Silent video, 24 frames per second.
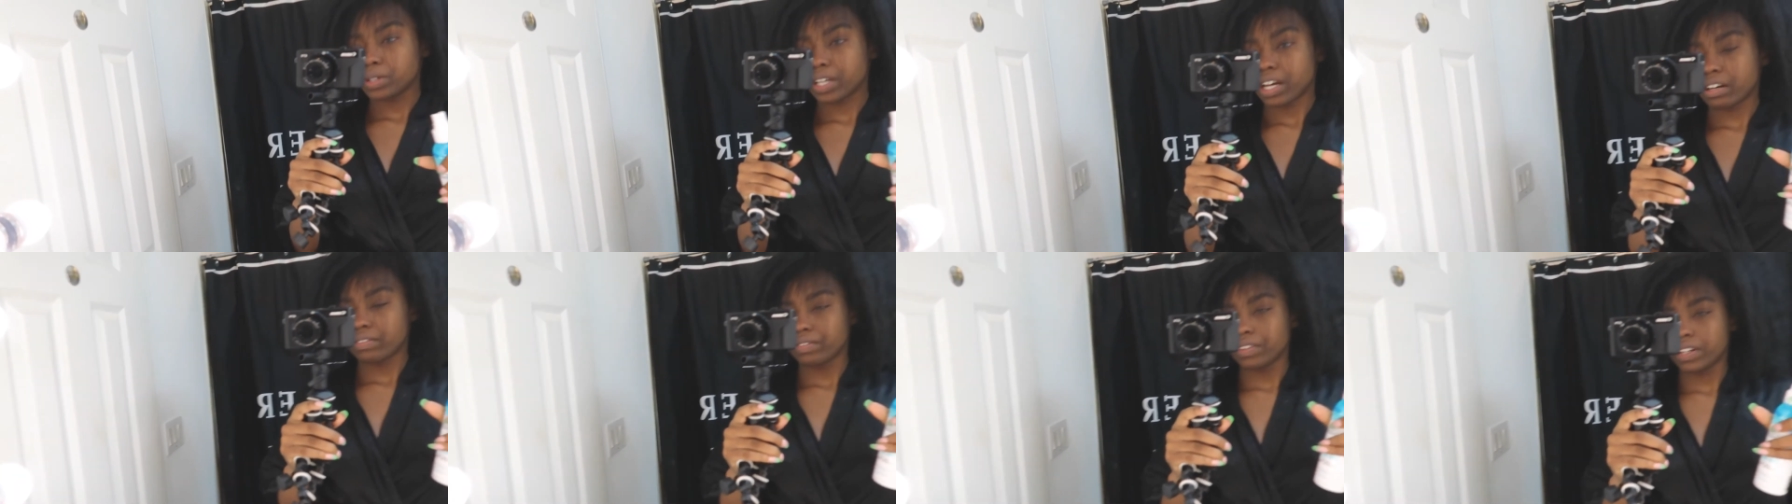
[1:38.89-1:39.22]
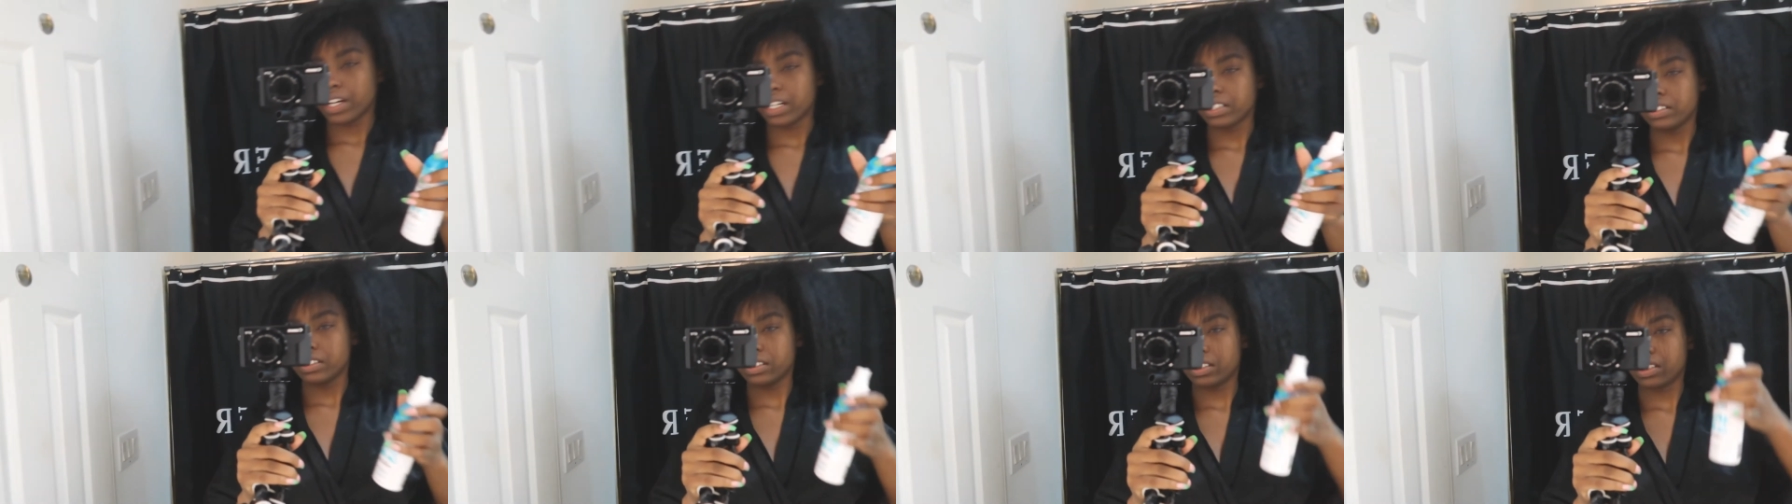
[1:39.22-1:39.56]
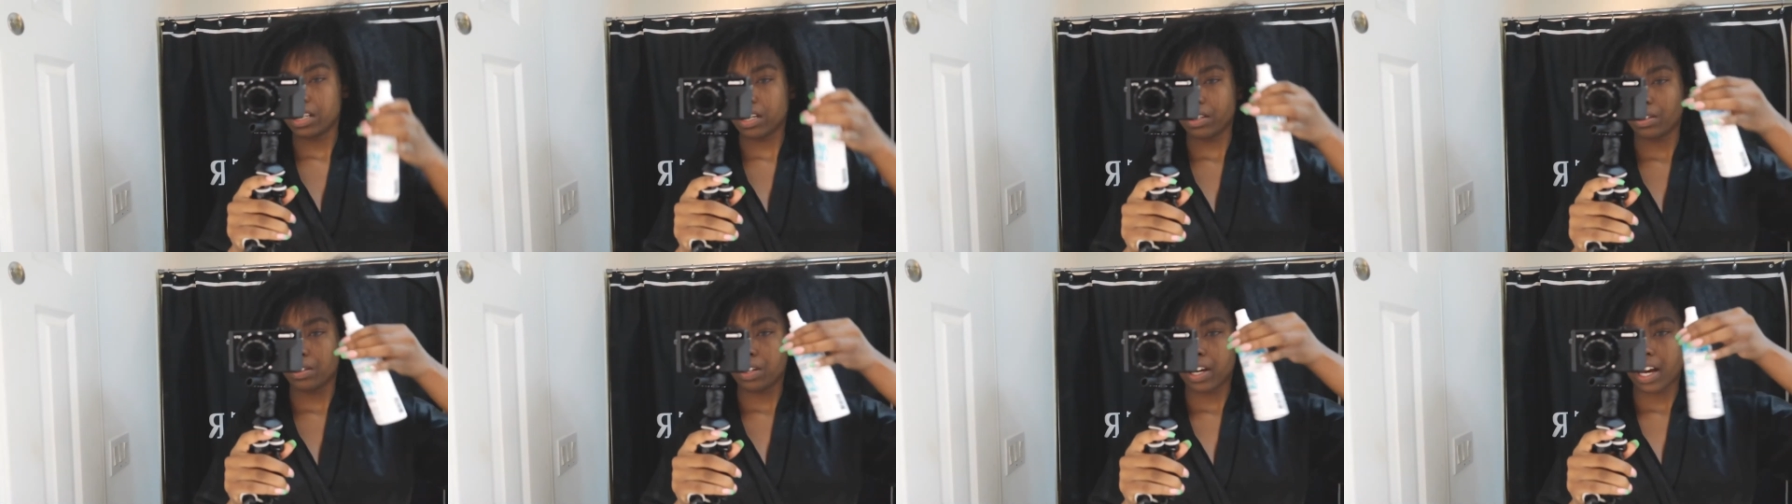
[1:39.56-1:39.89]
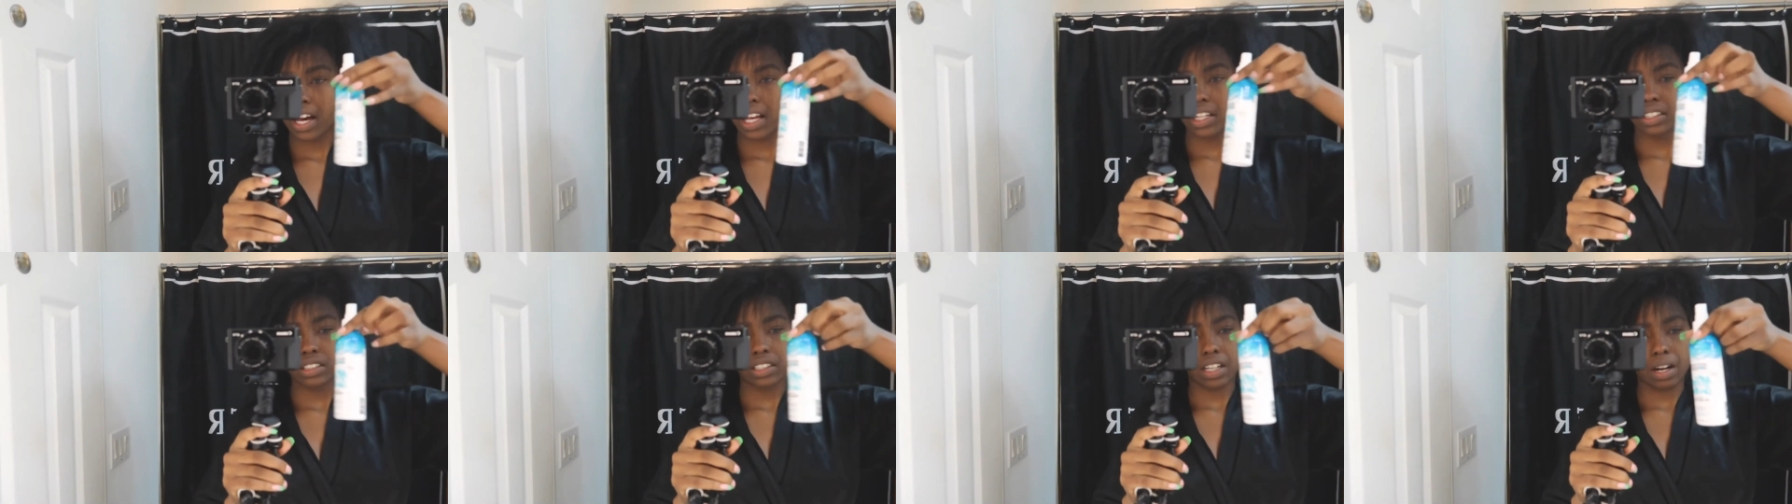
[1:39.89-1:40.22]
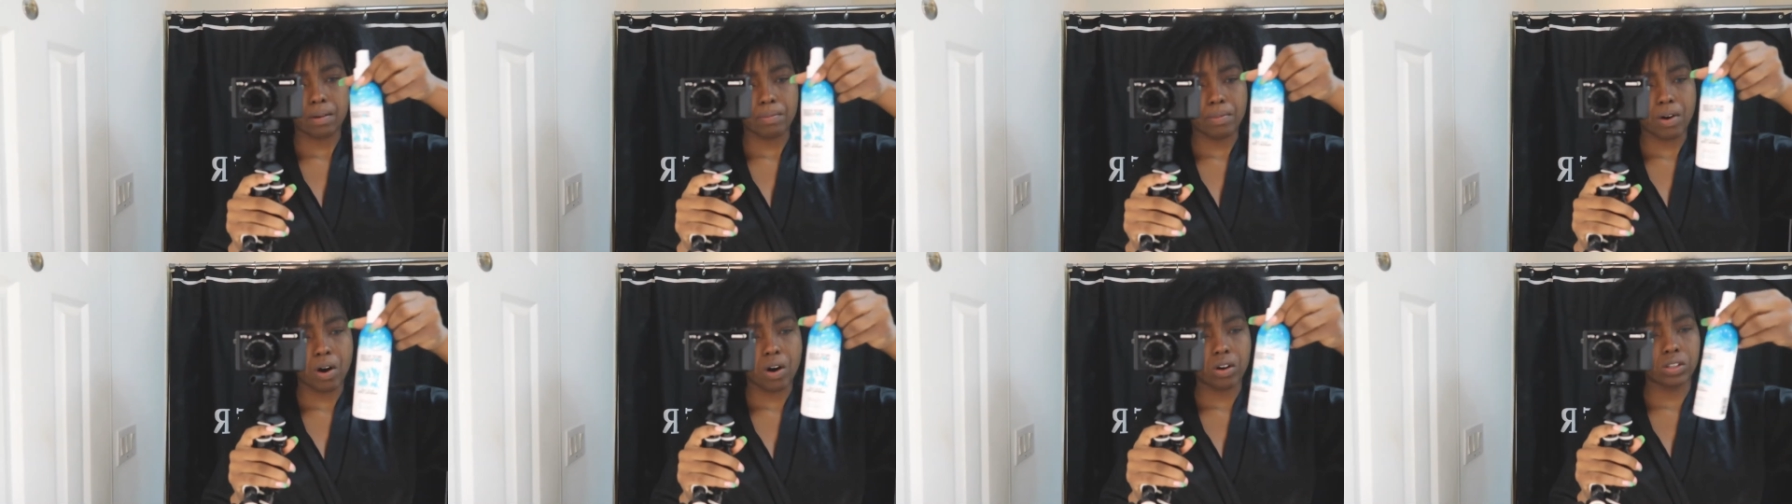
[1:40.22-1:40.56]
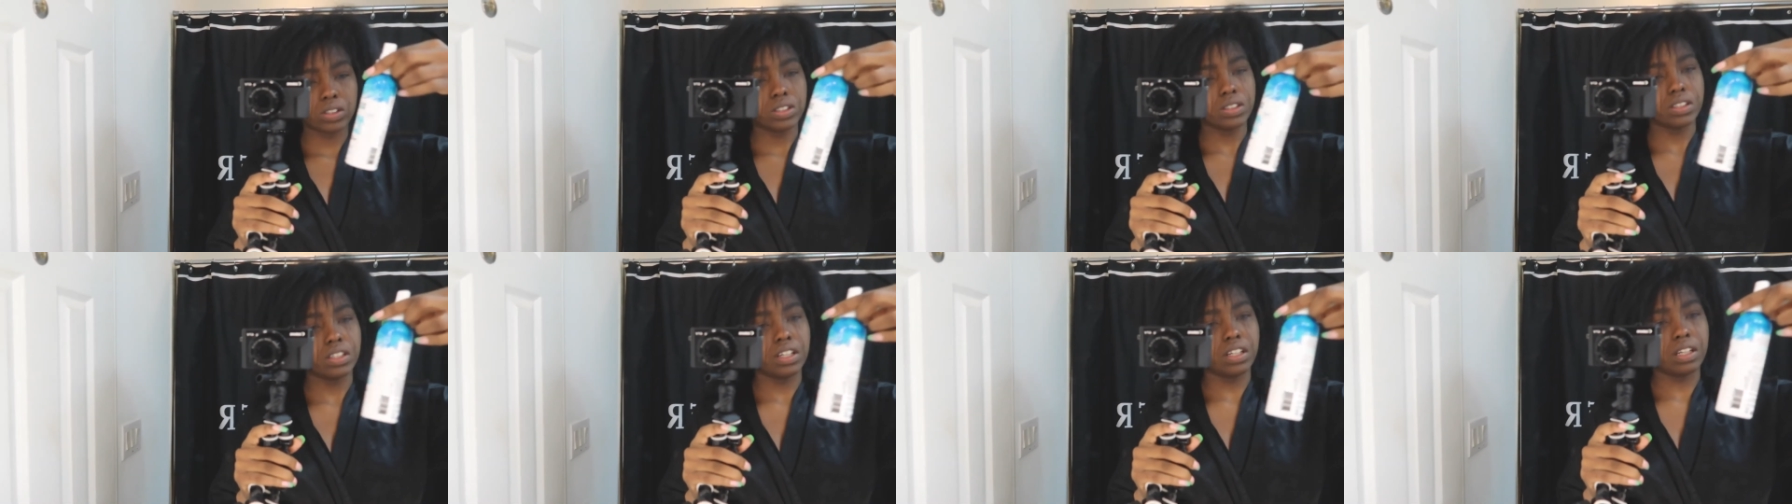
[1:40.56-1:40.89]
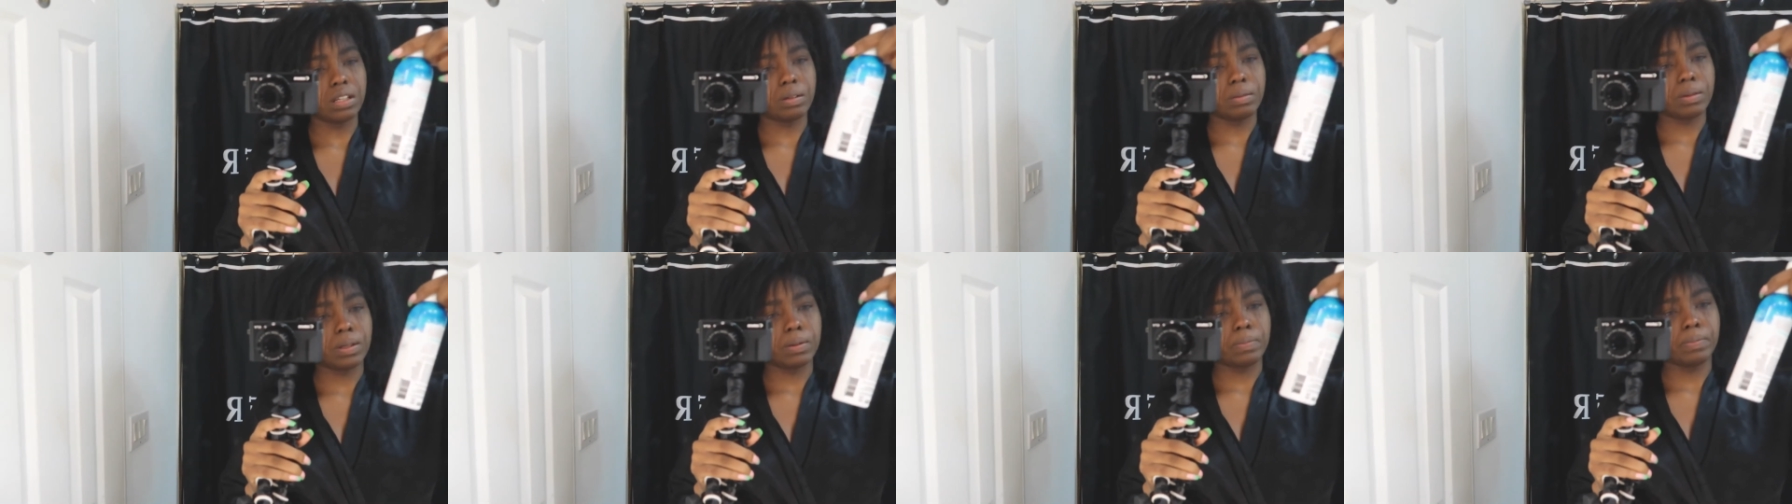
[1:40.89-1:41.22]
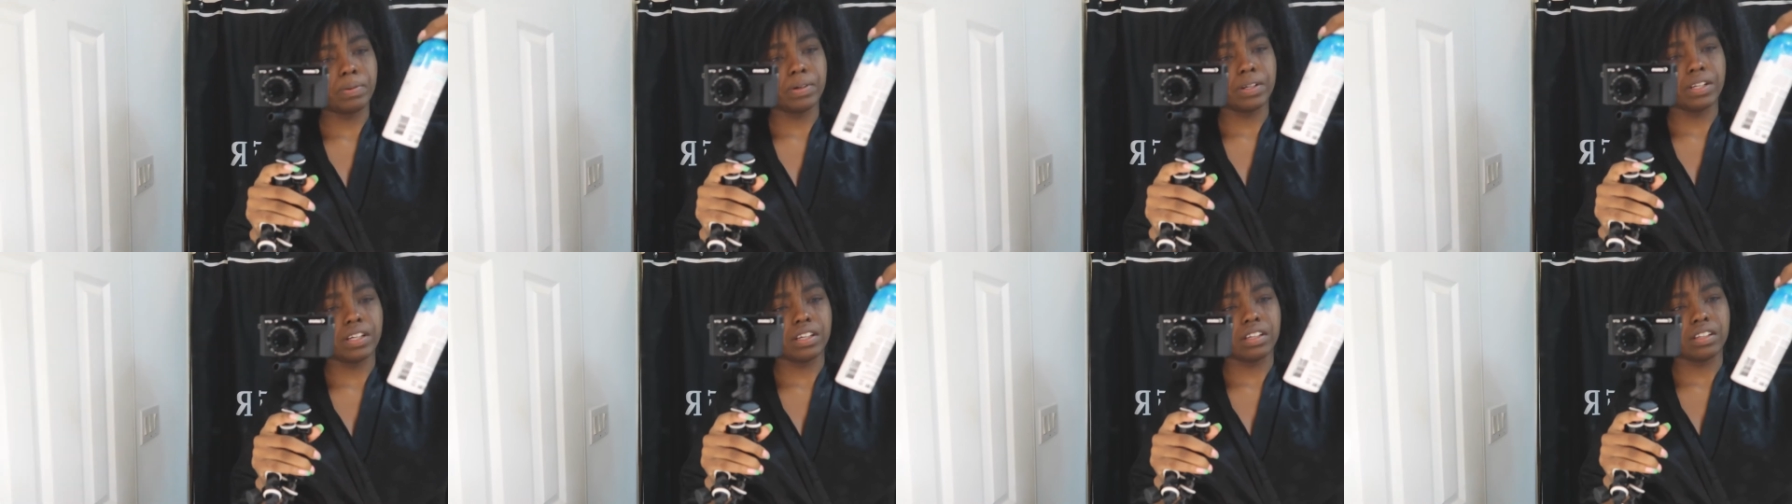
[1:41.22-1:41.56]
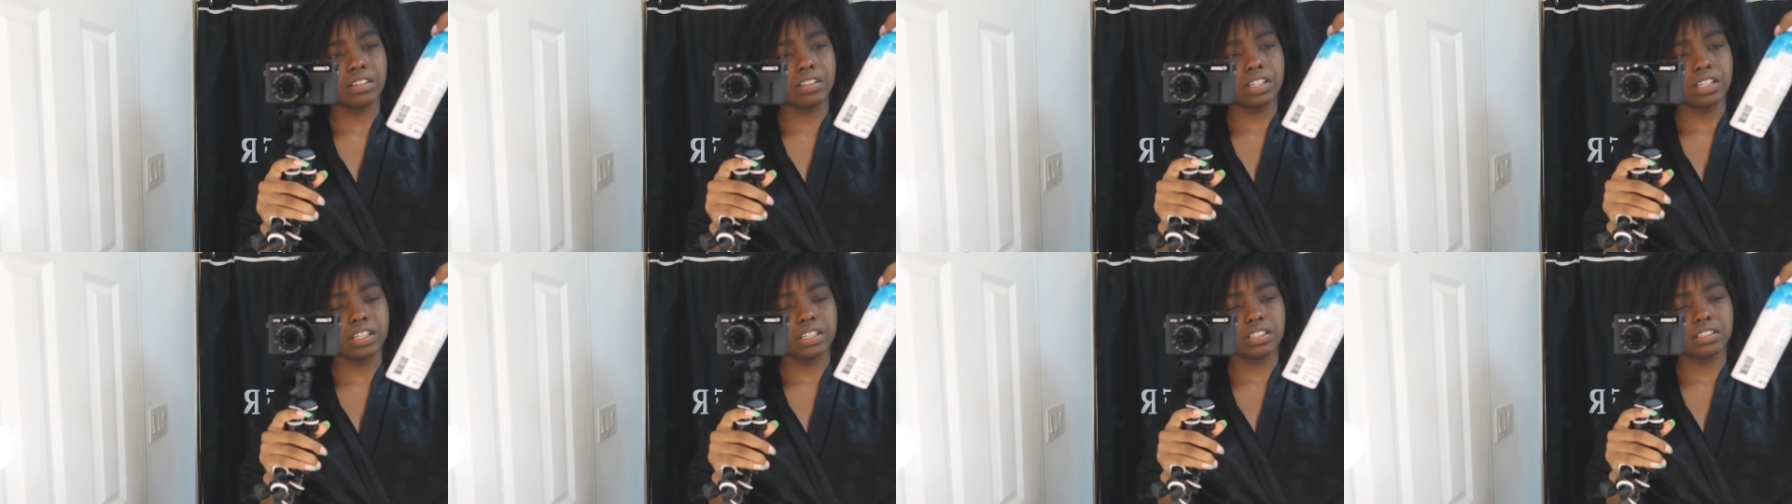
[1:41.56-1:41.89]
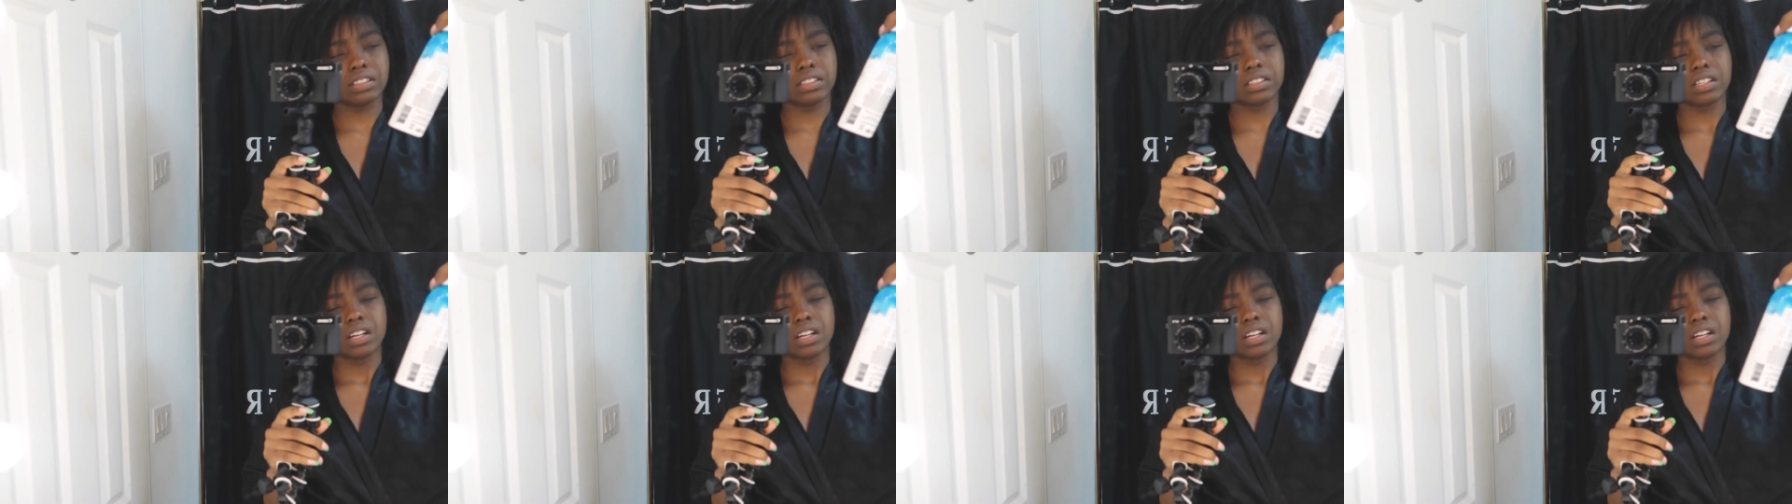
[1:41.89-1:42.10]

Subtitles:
I forgot to tell you guys that I'm also gonna be putting this